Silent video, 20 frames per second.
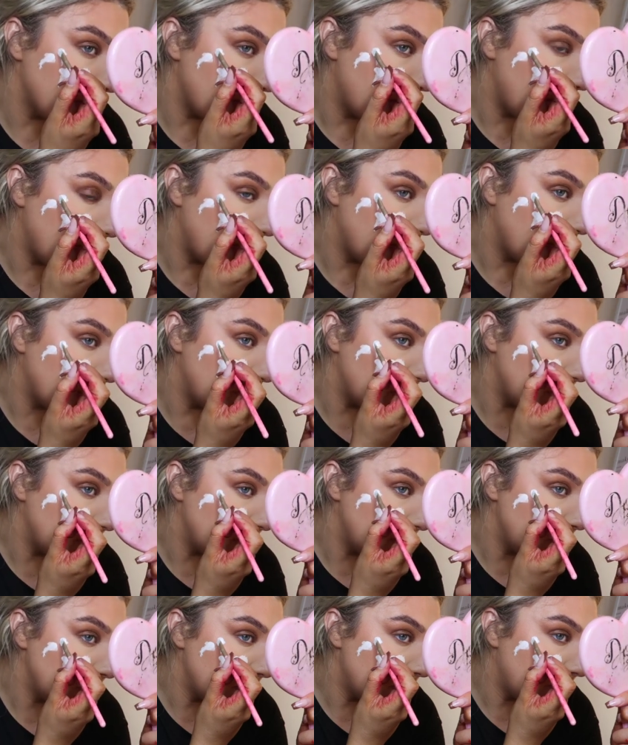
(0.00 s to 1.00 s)

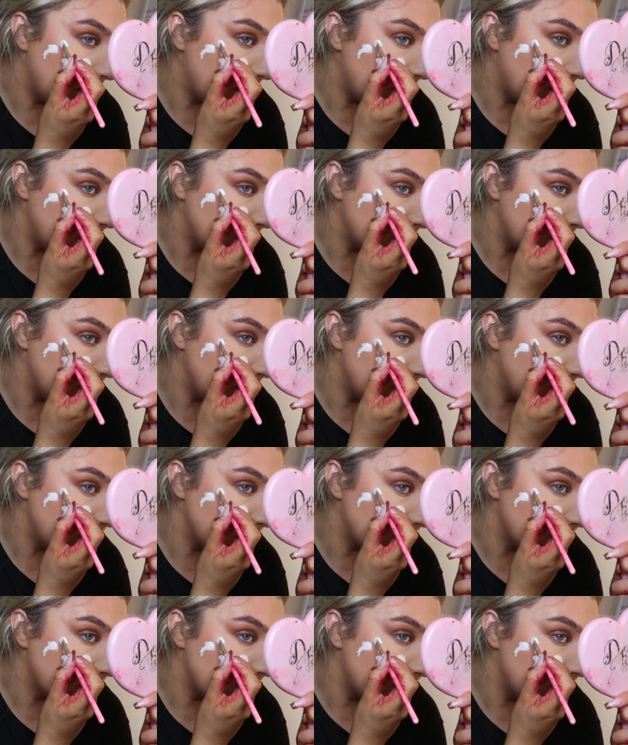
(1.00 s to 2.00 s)
angled, but we're
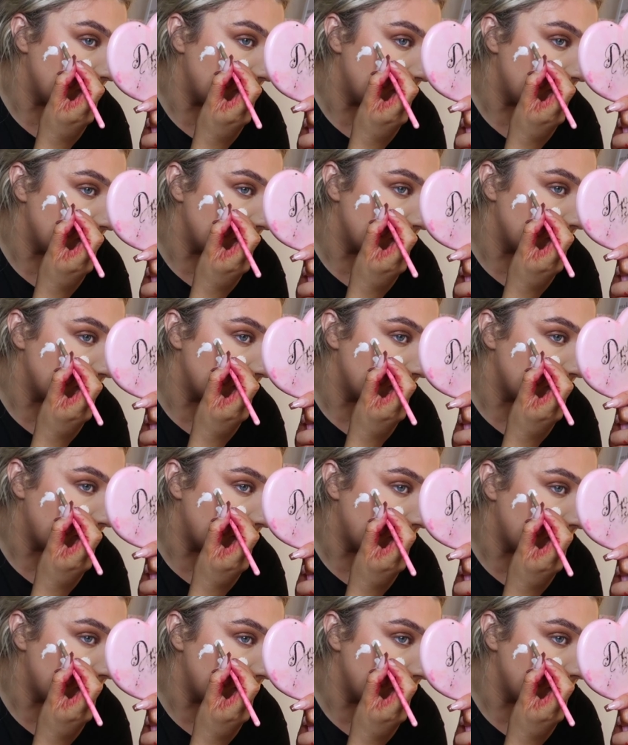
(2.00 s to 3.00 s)
just gonna
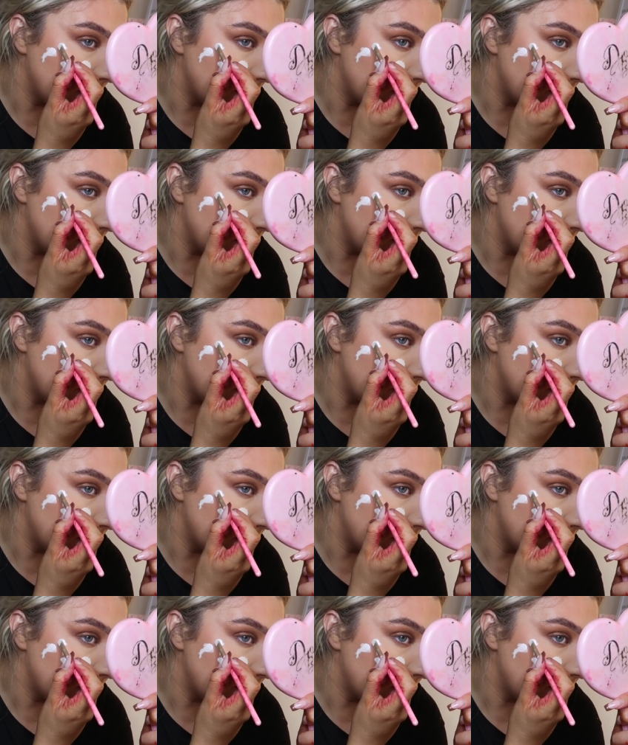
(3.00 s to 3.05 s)
take our